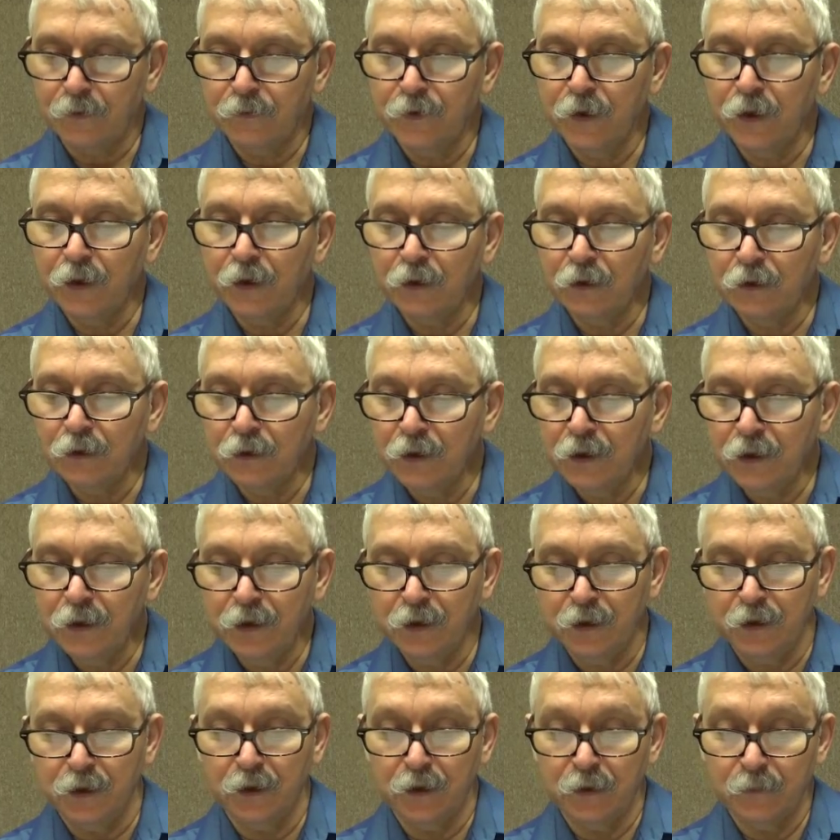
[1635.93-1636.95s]
that
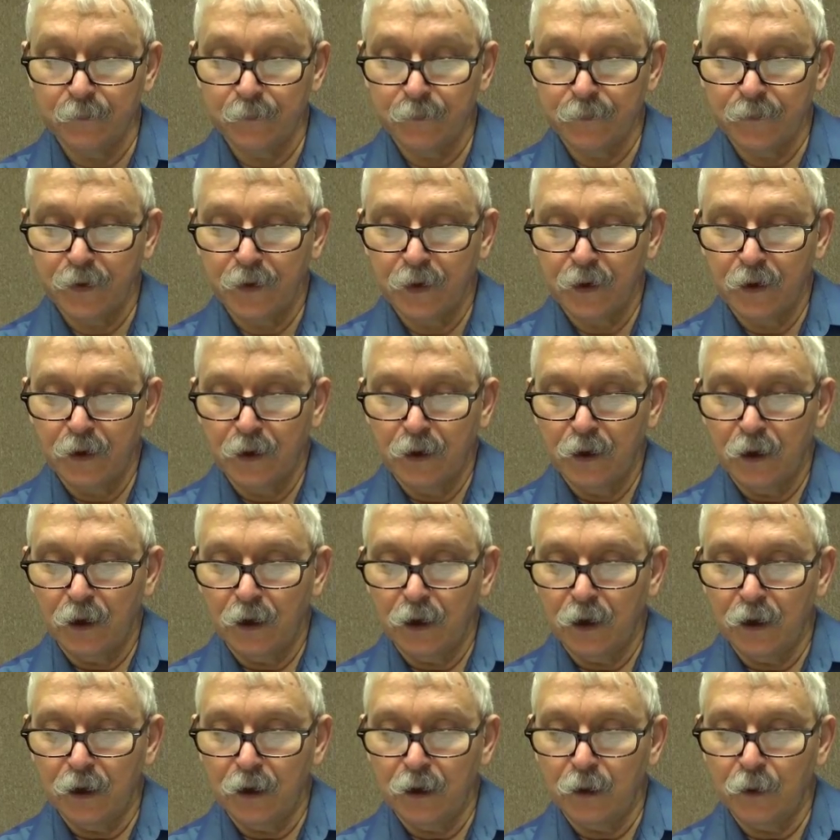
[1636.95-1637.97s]
Lydia
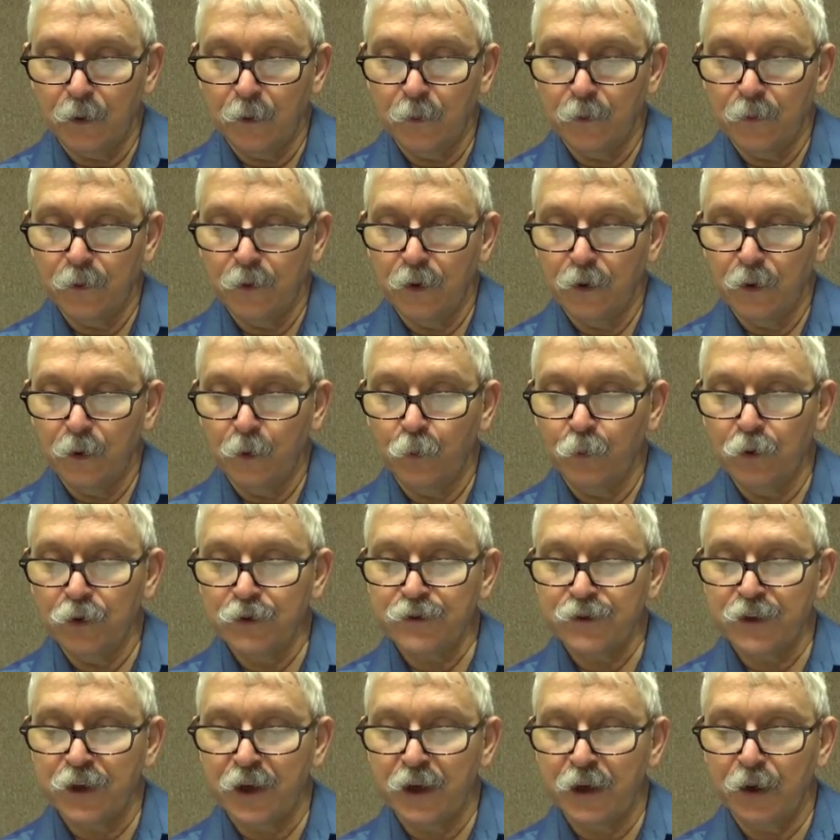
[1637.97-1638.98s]
uh,
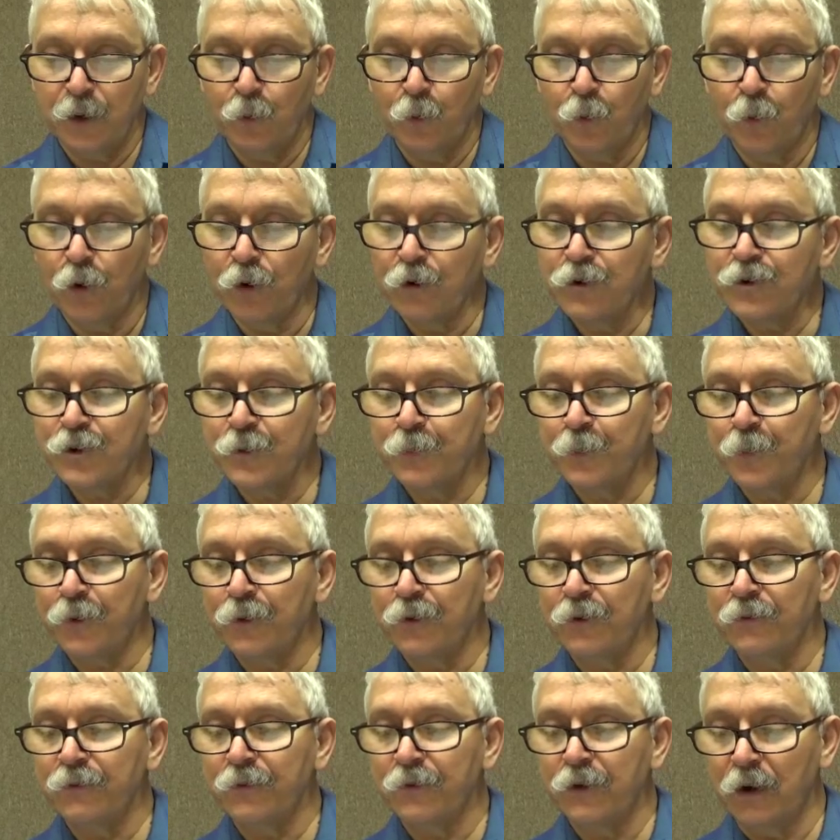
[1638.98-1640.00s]
was a
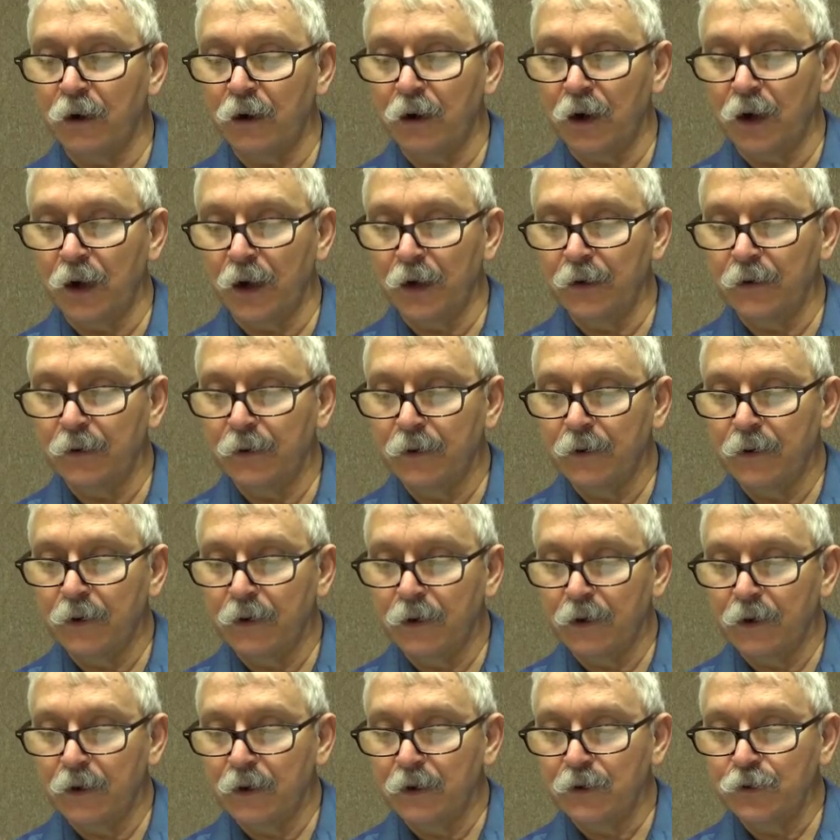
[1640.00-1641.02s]
worshiper of God.
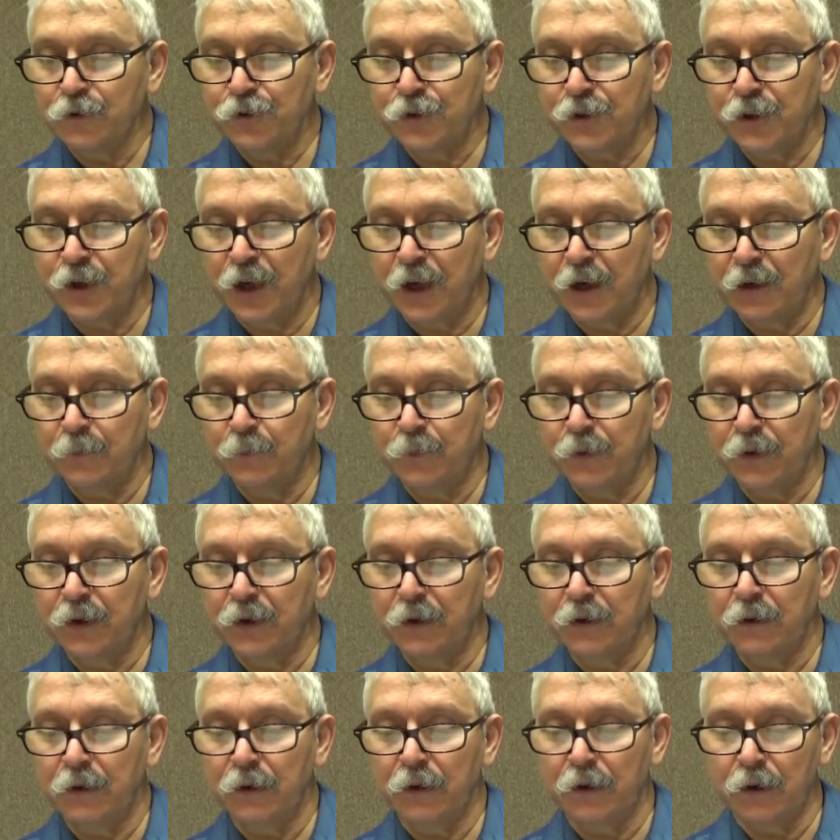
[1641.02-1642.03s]
She had
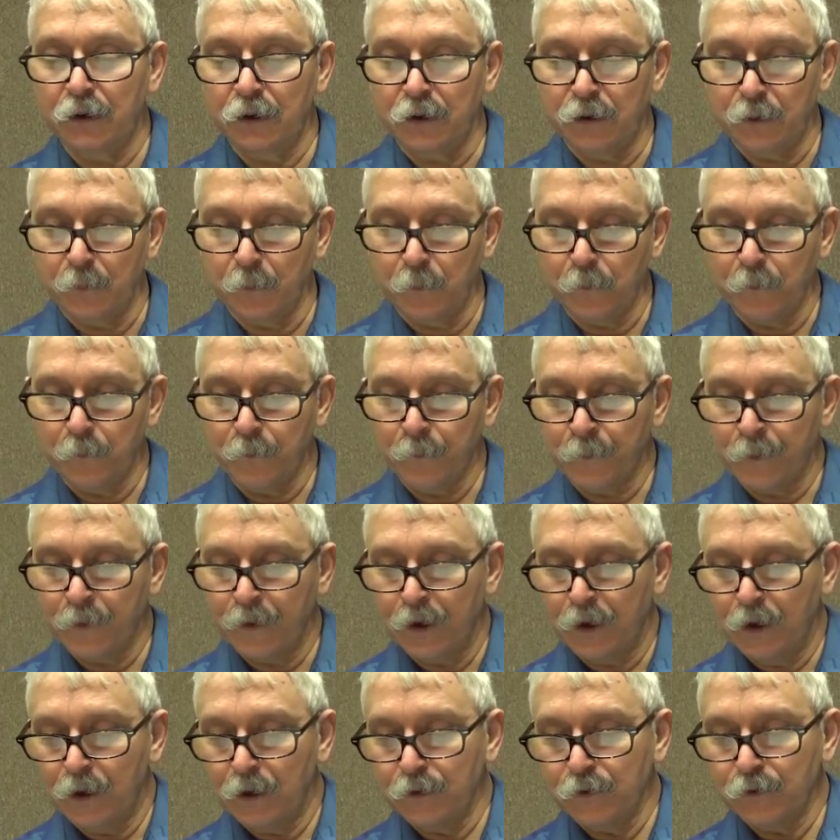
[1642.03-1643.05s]
been, um,
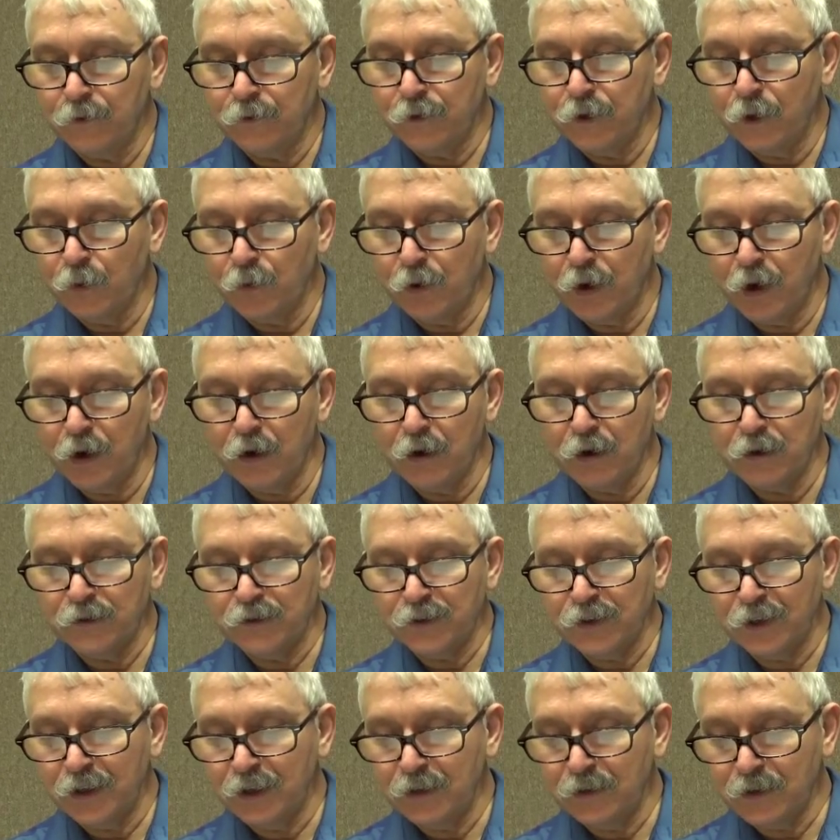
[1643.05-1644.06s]
there's no
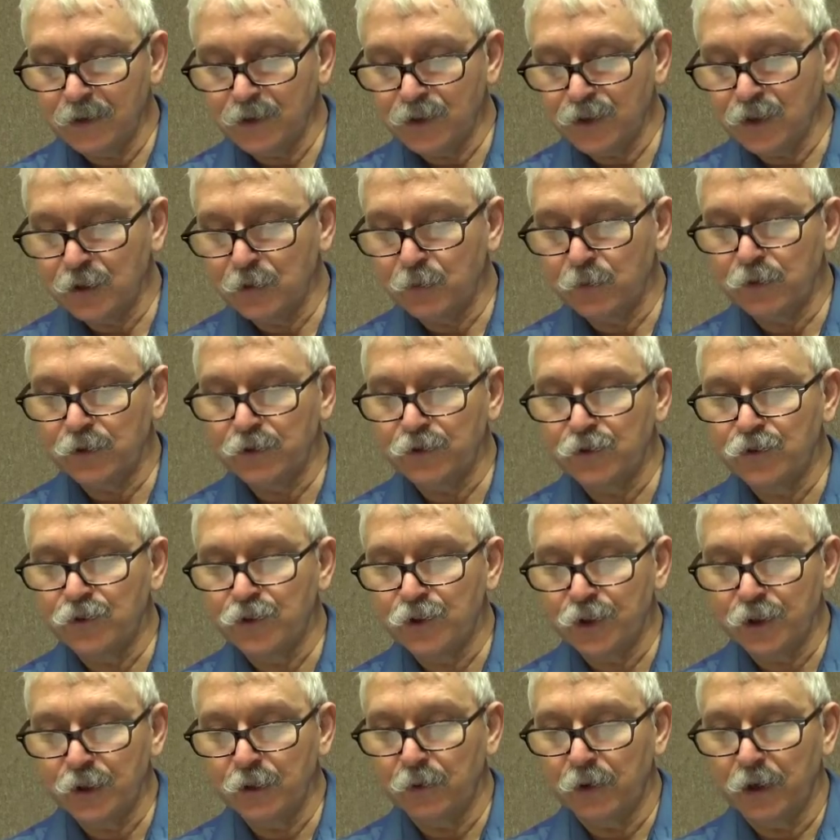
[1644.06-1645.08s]
guarantee that she was
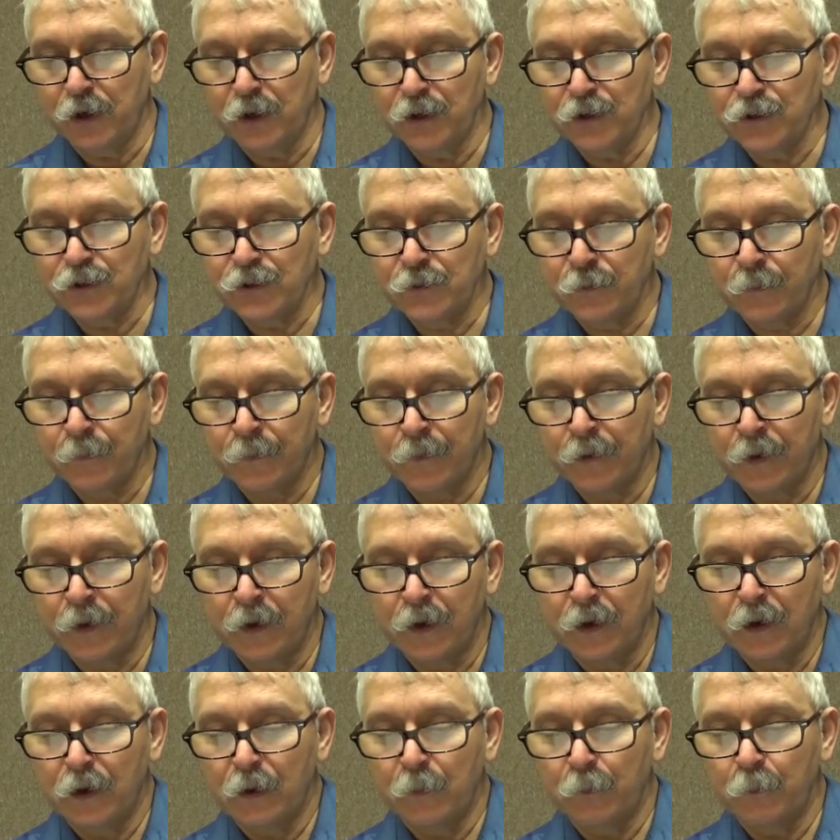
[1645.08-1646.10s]
Jewish,
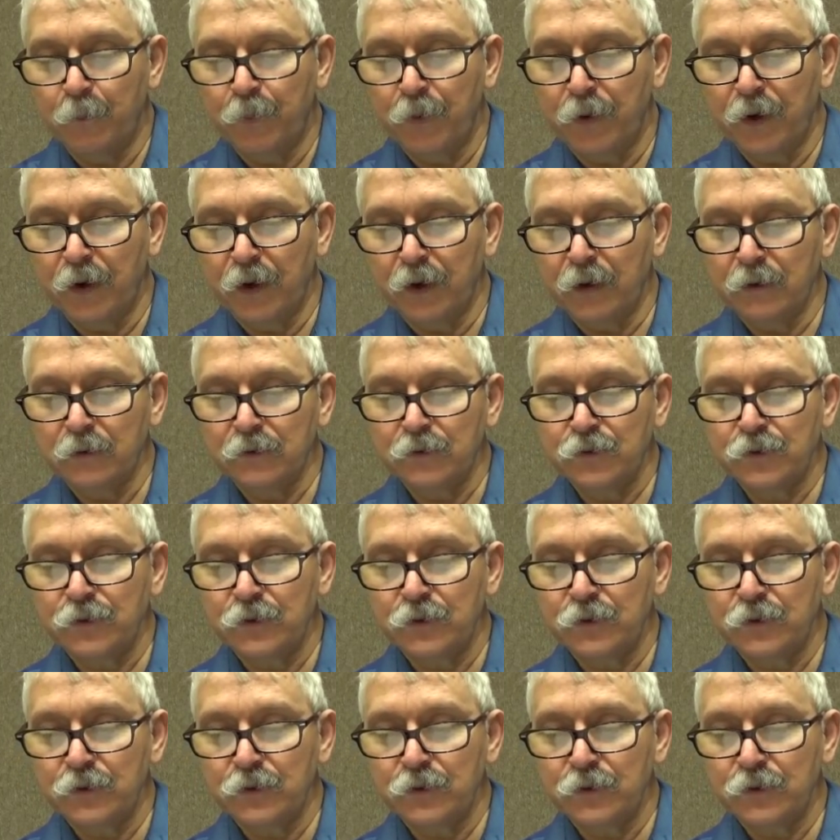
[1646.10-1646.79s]
but